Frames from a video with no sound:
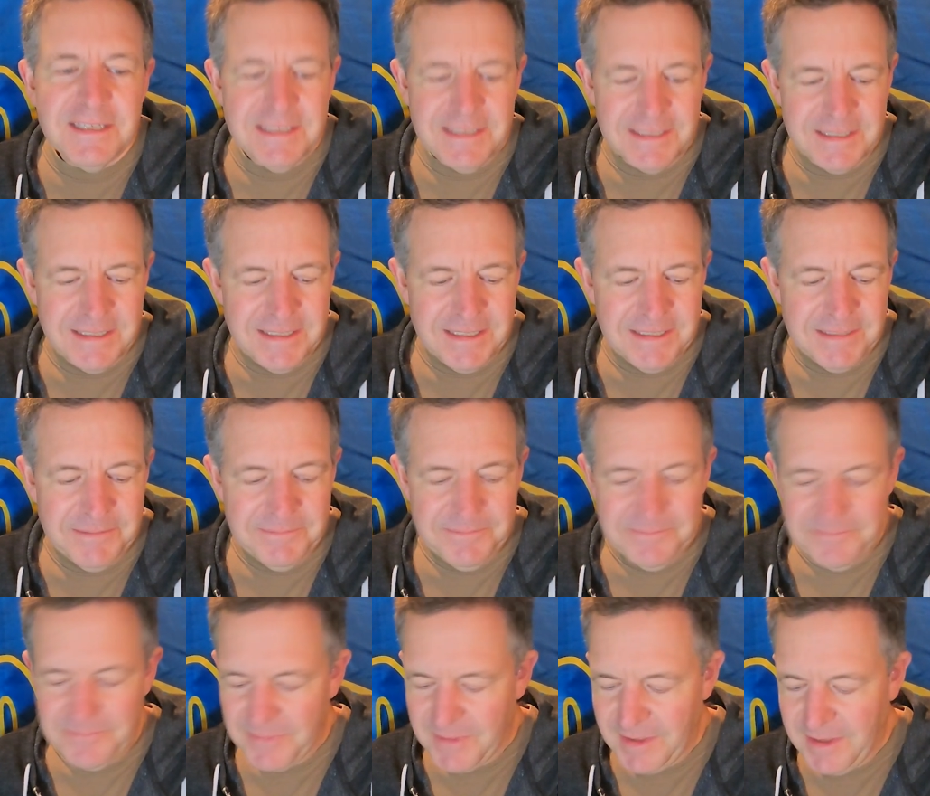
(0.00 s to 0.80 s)

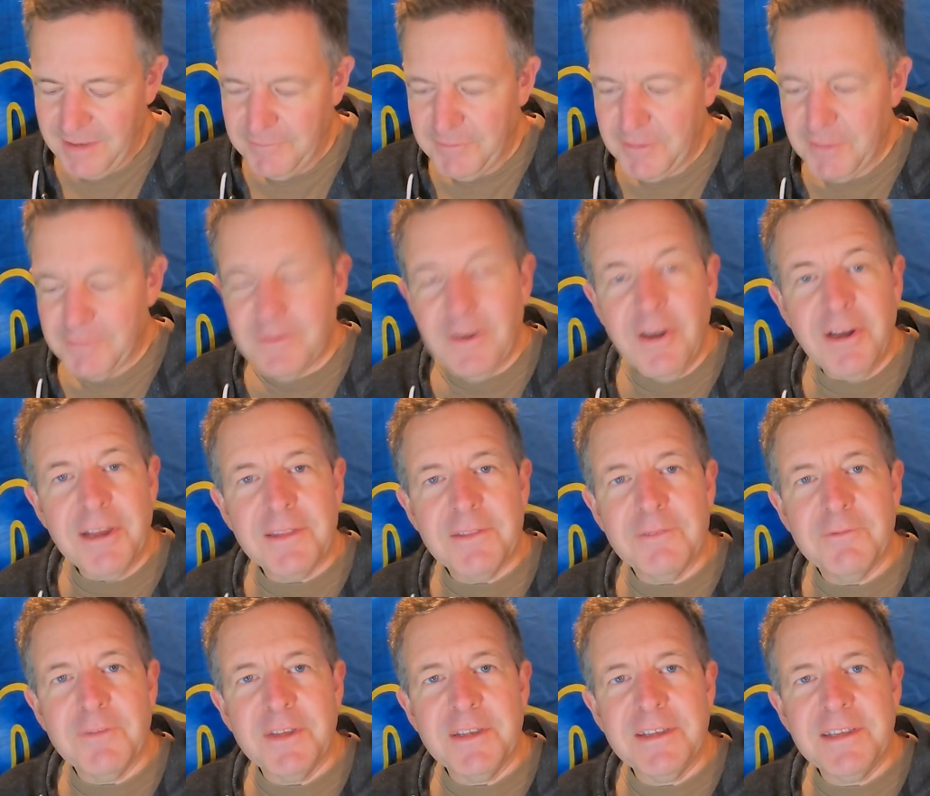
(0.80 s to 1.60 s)
If you've liked
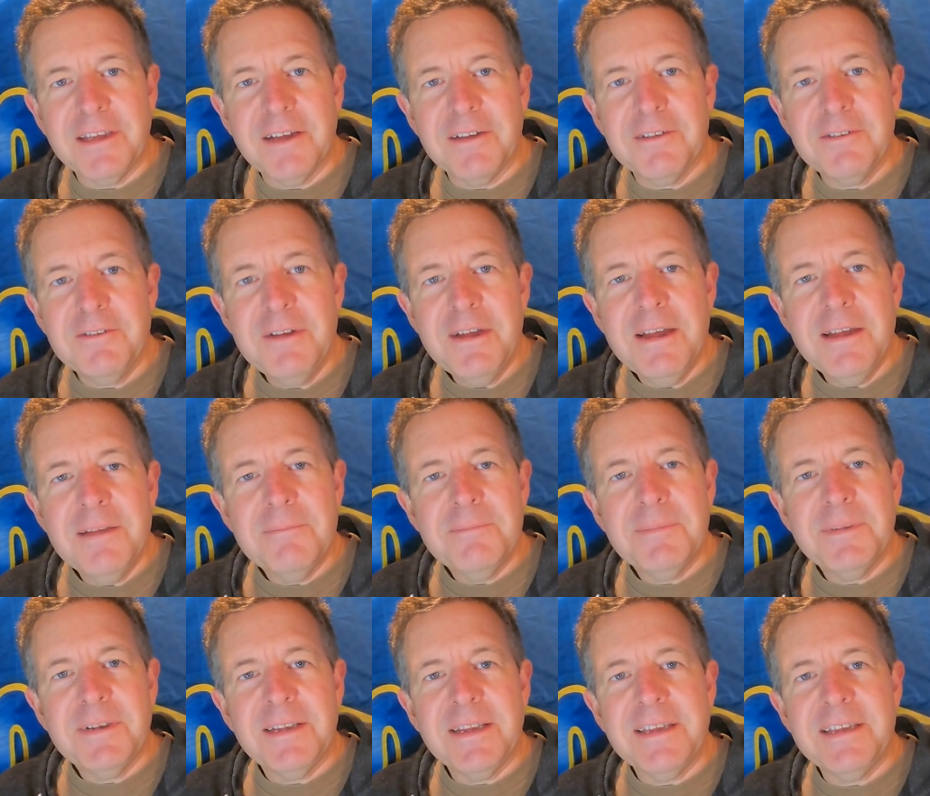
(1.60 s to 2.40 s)
the video,
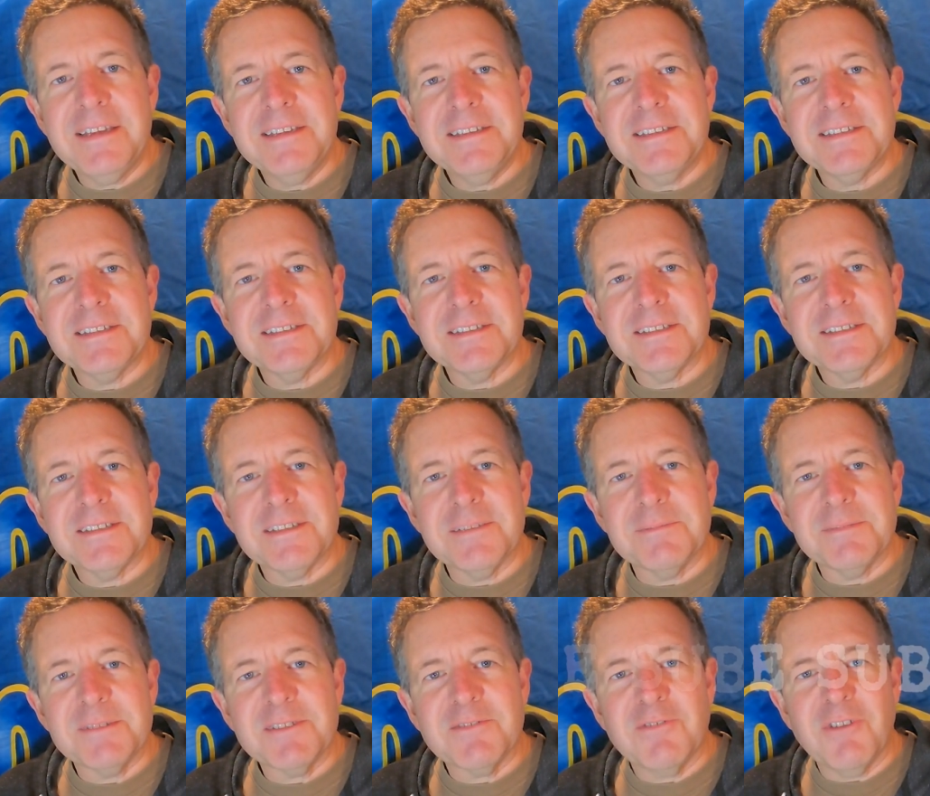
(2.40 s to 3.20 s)
please
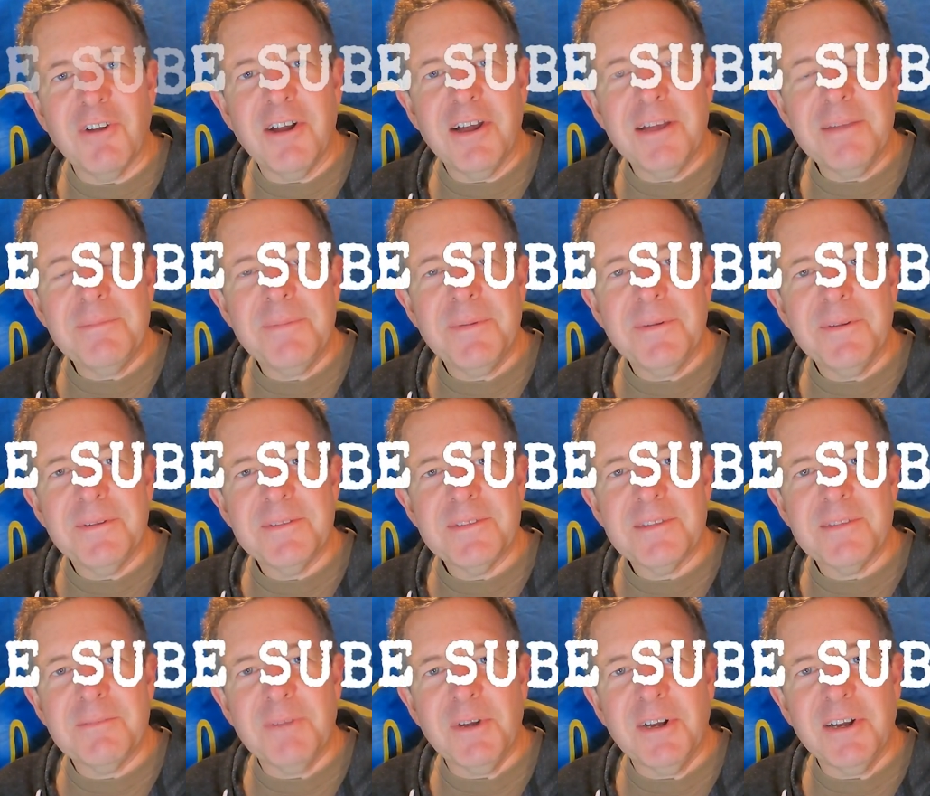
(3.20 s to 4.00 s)
subscribe
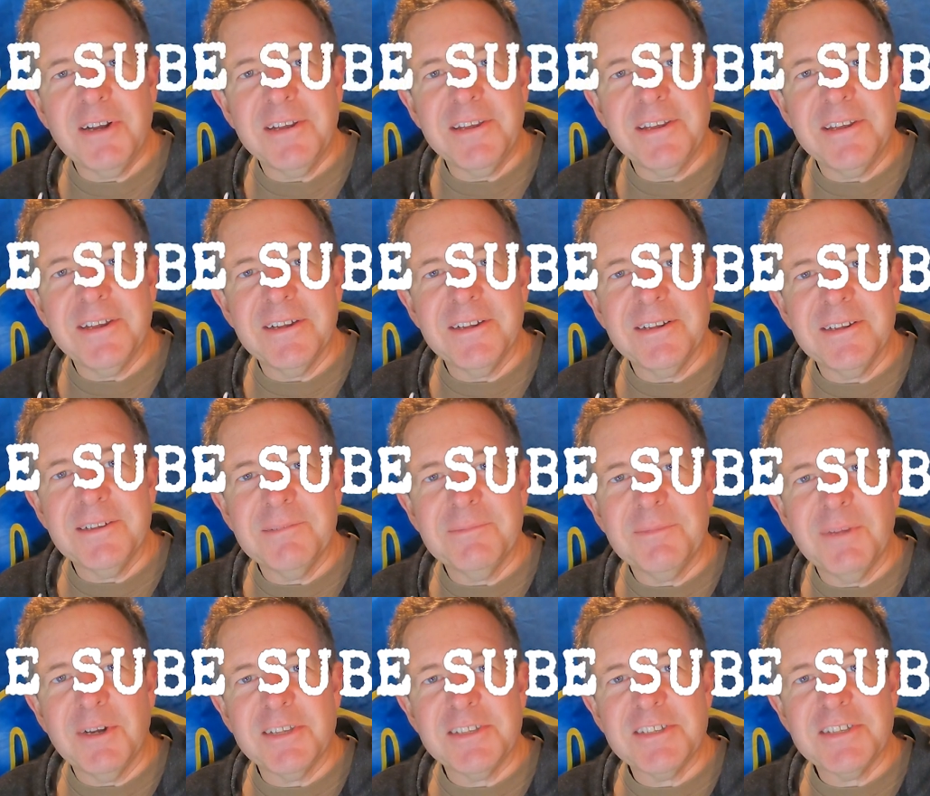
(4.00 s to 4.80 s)
to
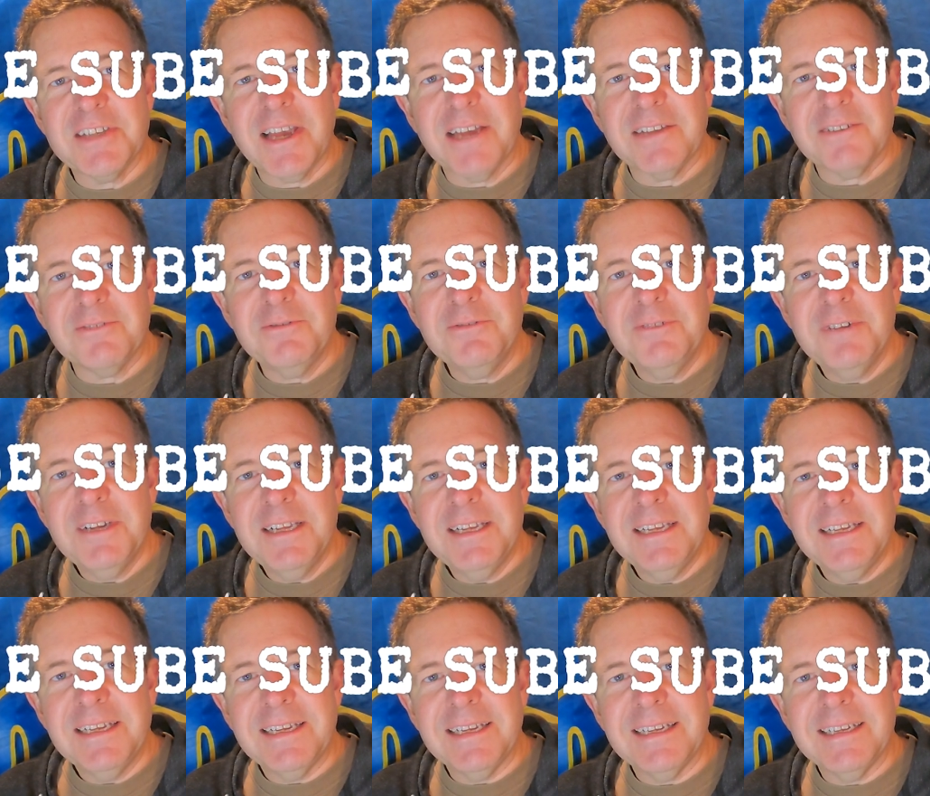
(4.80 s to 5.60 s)
my channel,
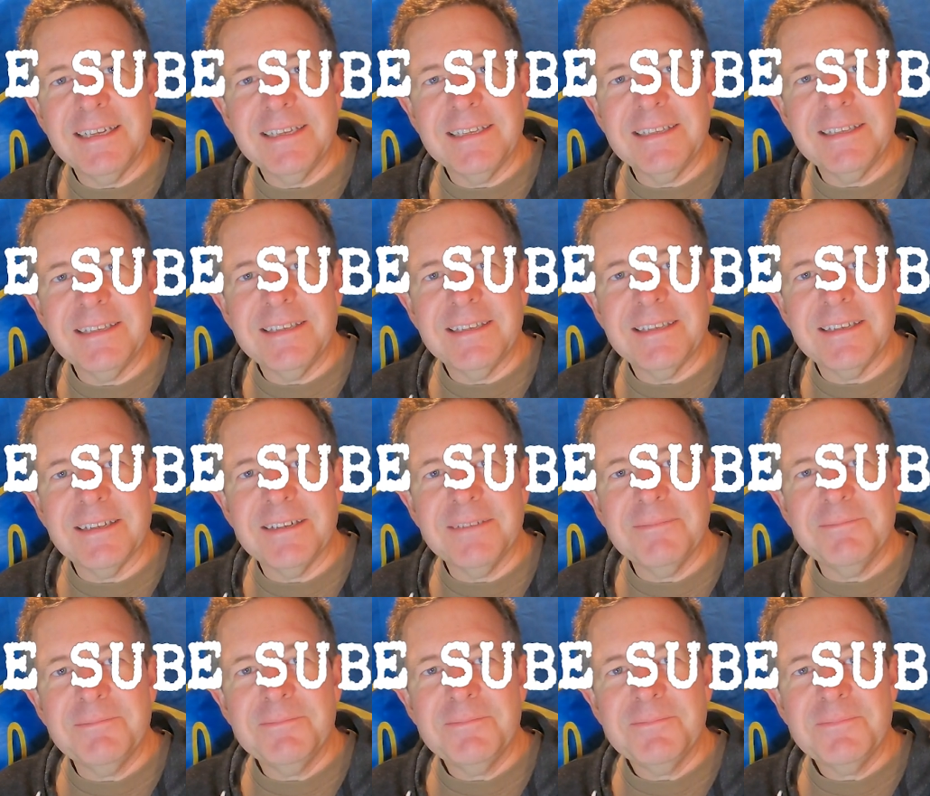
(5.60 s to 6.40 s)

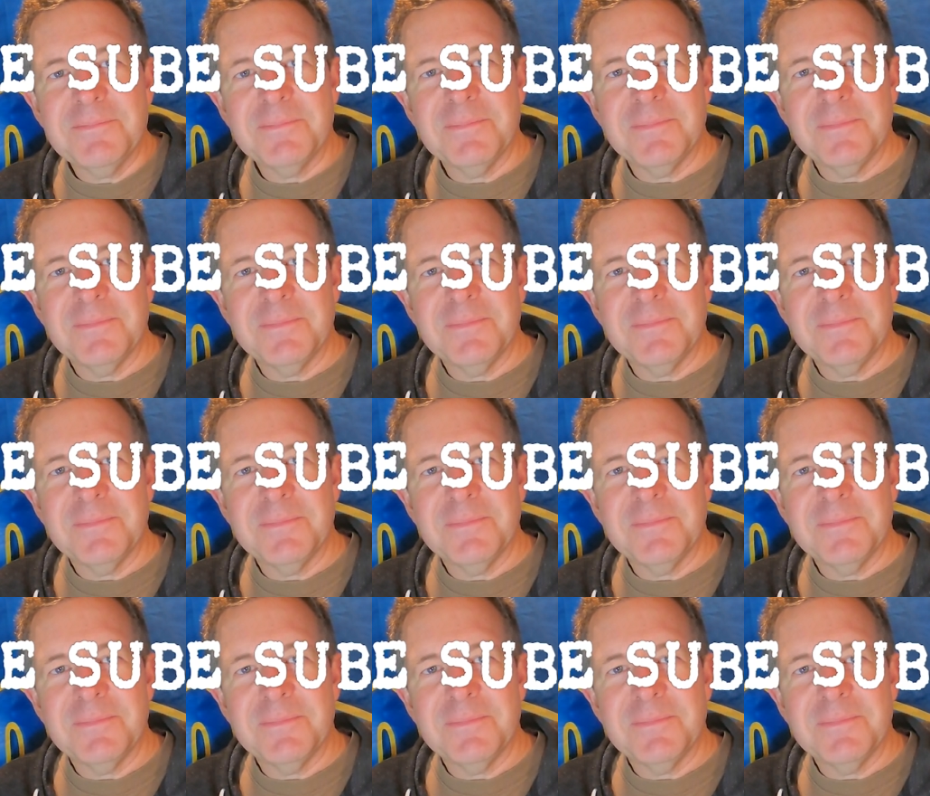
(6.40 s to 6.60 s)
and